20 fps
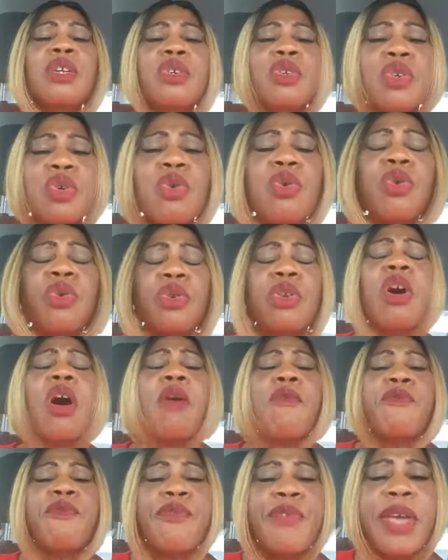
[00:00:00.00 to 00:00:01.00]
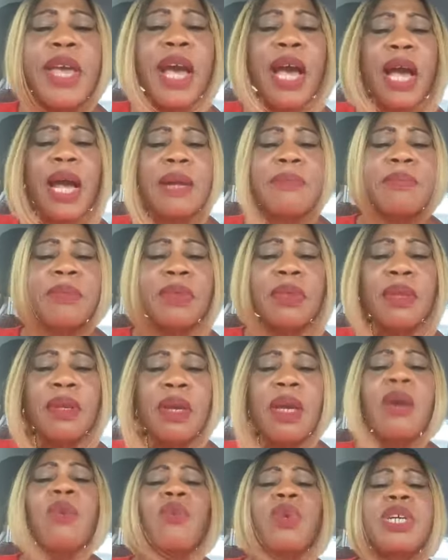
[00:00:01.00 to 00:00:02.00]
Do not fear.
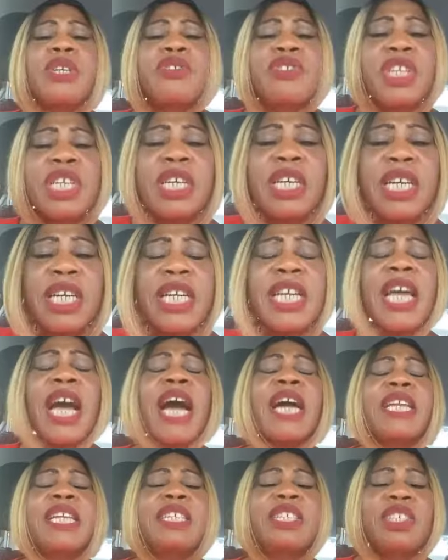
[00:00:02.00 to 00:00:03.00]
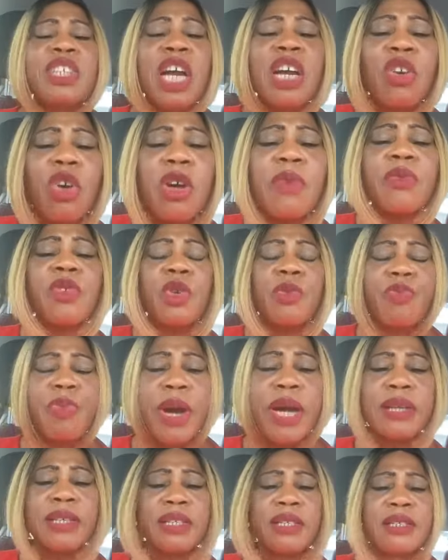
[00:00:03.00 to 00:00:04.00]
We decree and it shall come to
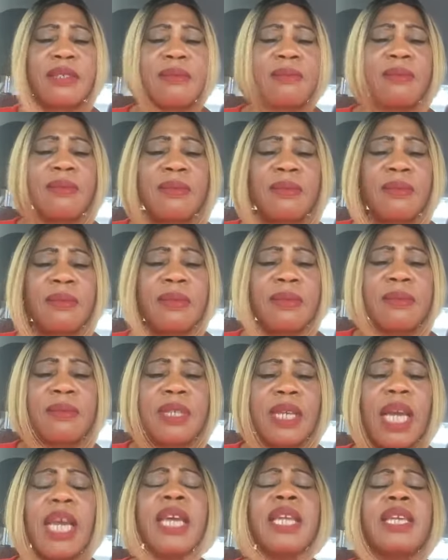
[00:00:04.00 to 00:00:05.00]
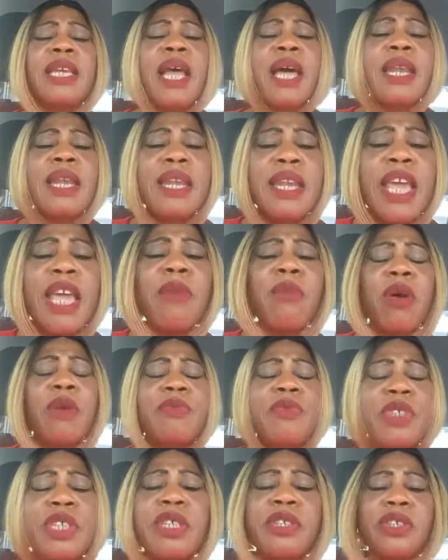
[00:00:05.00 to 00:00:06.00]
pass. In the name
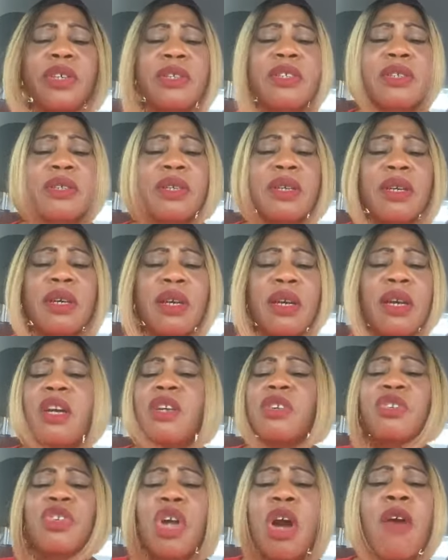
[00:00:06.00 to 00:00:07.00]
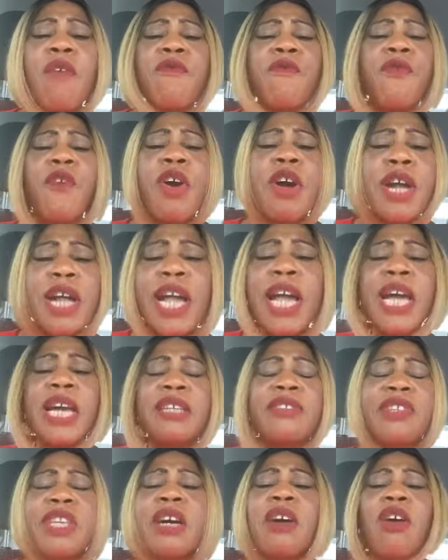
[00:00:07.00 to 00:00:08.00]
of Jesus. Don't
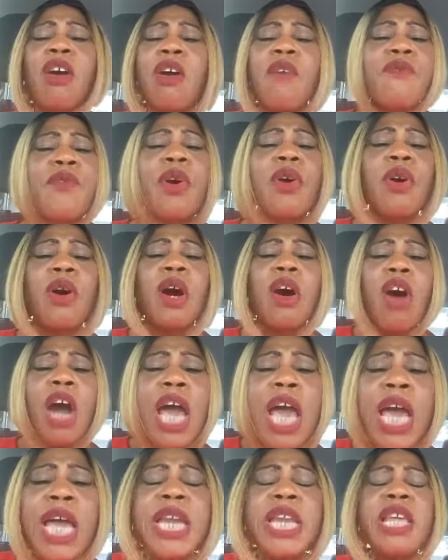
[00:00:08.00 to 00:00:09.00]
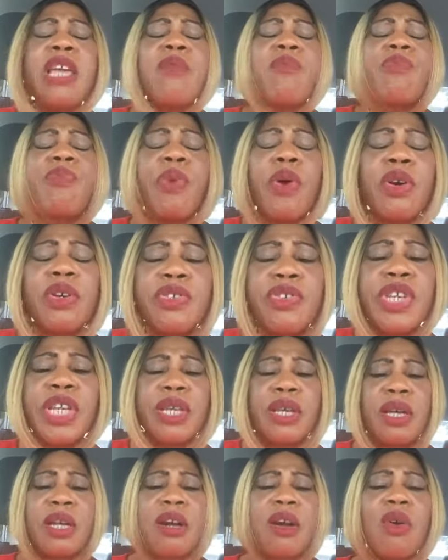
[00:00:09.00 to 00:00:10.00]
forget that for
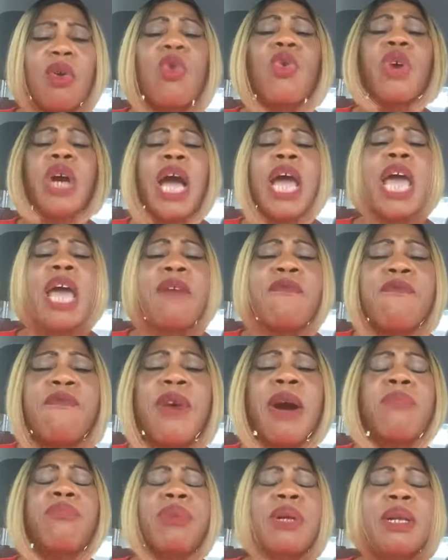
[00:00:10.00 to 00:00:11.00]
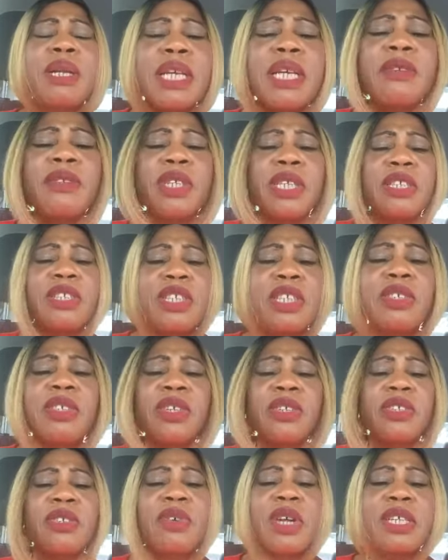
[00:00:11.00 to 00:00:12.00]
anybody whoever believes in
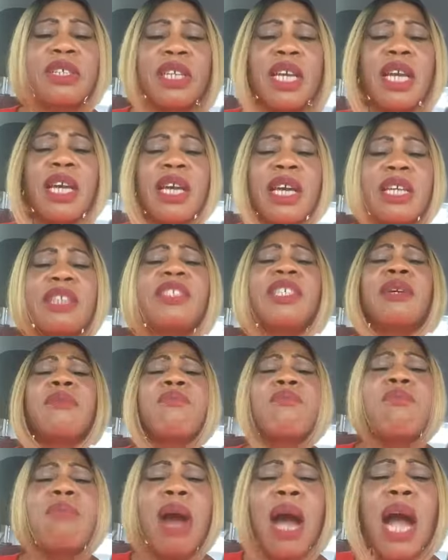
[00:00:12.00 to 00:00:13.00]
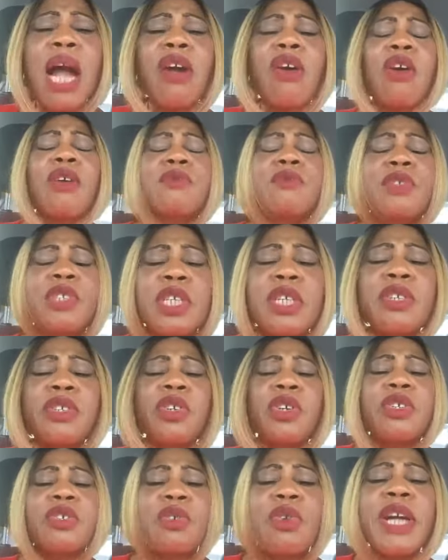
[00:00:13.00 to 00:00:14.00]
Jesus Christ, the mark of
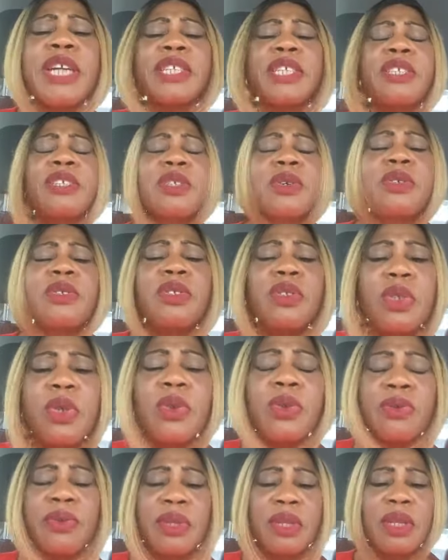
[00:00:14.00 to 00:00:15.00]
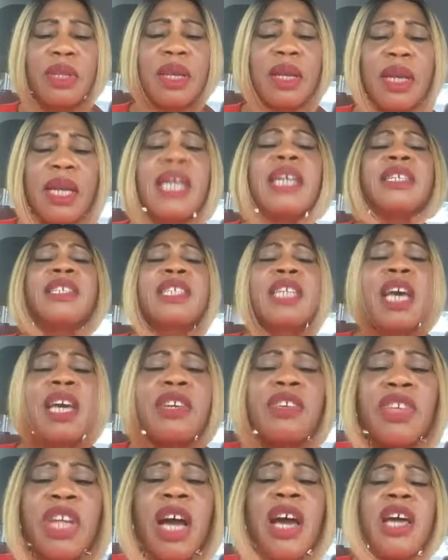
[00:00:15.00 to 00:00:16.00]
Jesus Christ is on you.
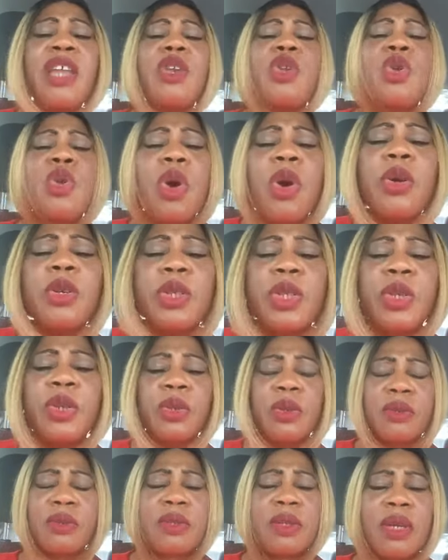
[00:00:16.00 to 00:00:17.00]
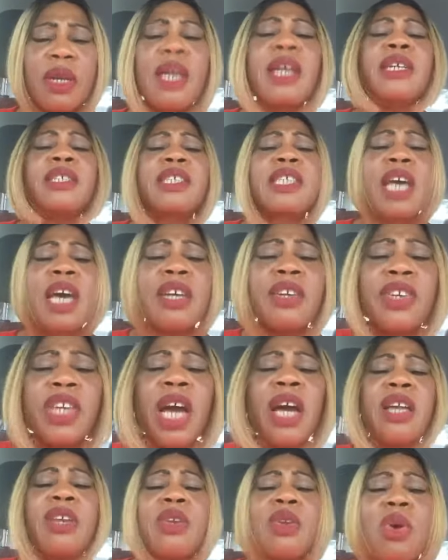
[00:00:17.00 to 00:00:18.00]
Satan knows you.
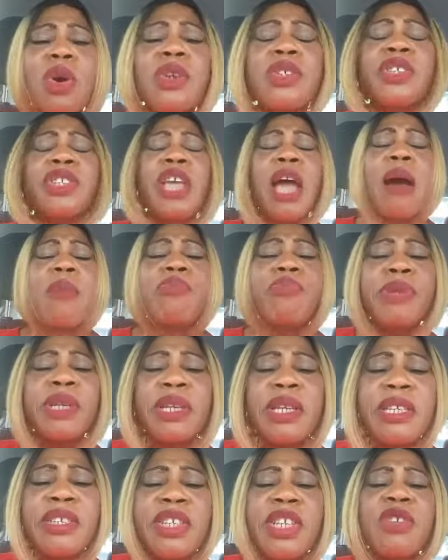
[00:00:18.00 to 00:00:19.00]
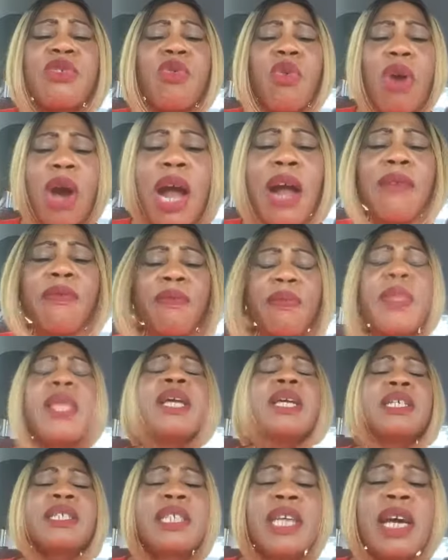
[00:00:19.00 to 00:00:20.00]
Satan knows the ability you have.
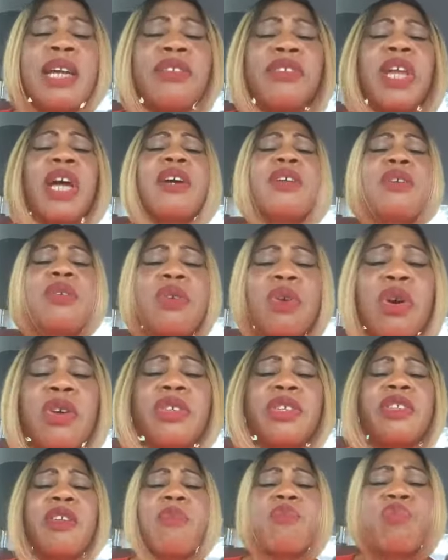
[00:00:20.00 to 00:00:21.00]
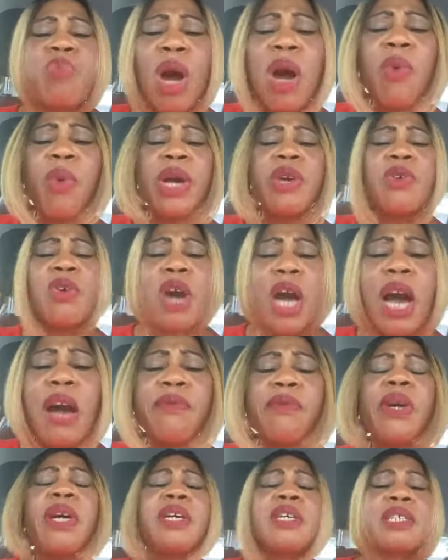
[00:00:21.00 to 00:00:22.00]
Satan knows the power you have.